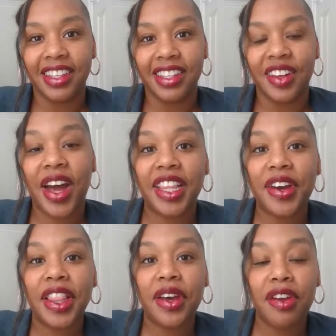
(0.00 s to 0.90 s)
Well,
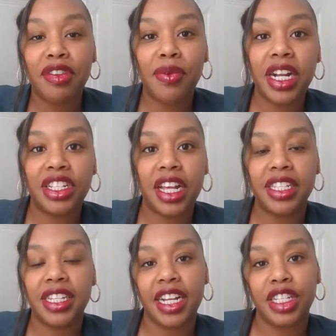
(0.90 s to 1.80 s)
hello everyone. It's
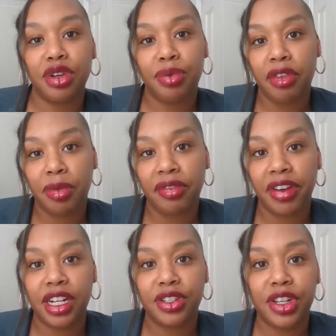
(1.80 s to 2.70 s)
Titus here, Profit Mo
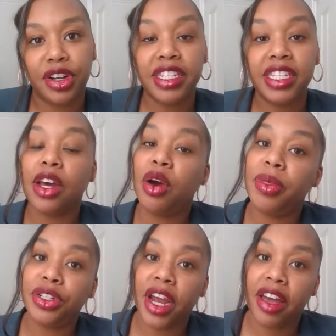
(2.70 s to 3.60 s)
Financial Services. I hope
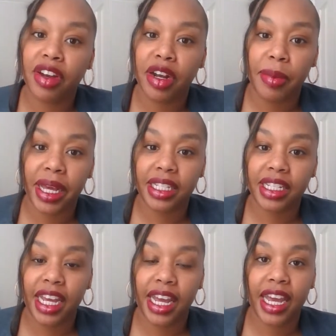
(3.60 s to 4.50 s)
that you're having an
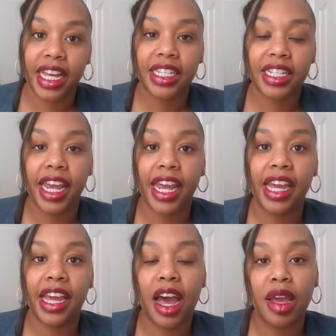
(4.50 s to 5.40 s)
amazing day. And
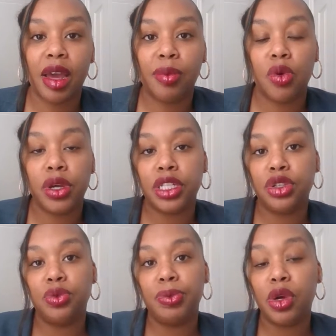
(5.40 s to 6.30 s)
today I am going to
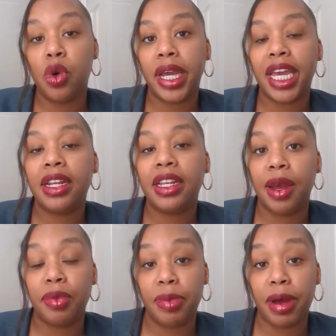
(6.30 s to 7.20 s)
be going in
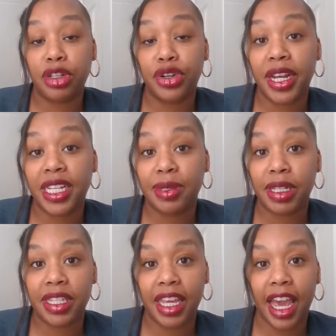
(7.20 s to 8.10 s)
depth about your
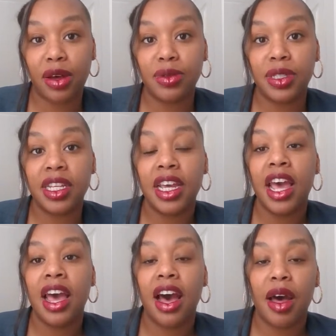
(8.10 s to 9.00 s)
expense accounts.
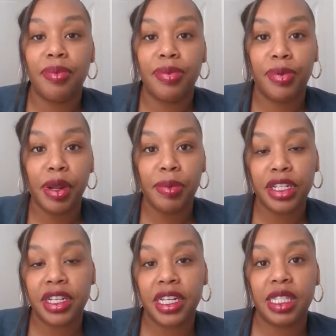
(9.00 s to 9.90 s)
Pretty
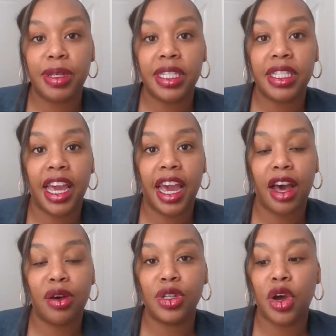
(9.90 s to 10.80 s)
much the expense
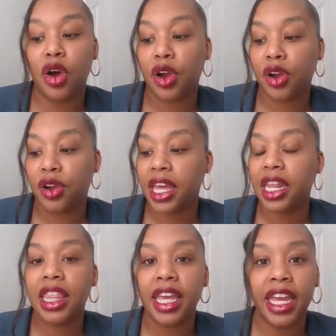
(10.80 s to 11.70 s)
accounts are
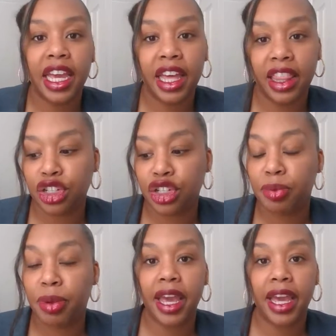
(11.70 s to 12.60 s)
anything that you're
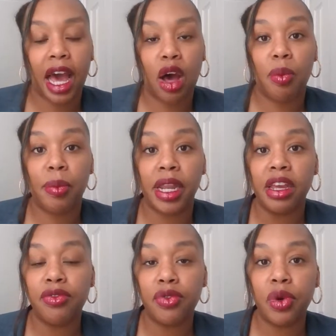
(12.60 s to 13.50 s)
paying out
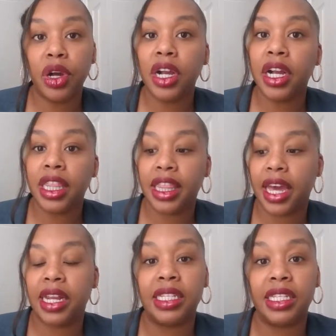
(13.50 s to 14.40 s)
money for
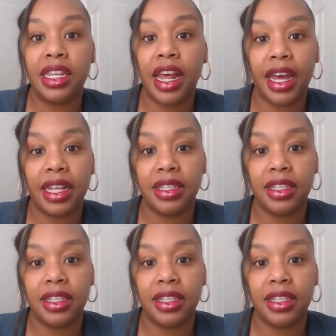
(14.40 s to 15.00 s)
that is not